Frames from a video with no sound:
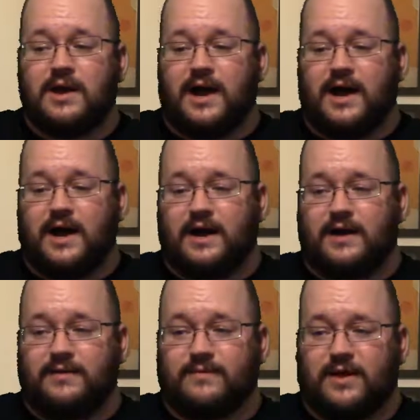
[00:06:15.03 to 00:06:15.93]

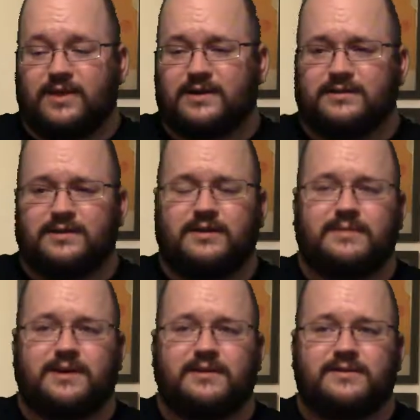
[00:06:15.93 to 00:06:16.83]
I think a little
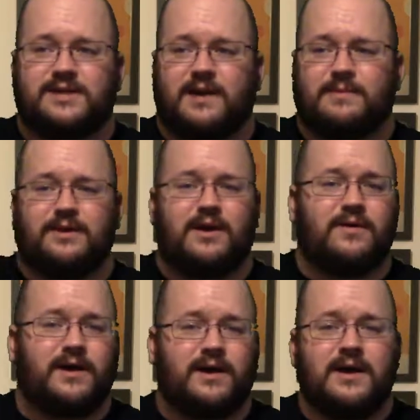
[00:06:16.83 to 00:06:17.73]
bit of their time in
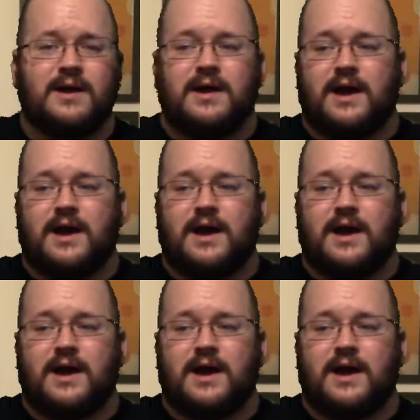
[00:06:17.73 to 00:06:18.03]
Noah.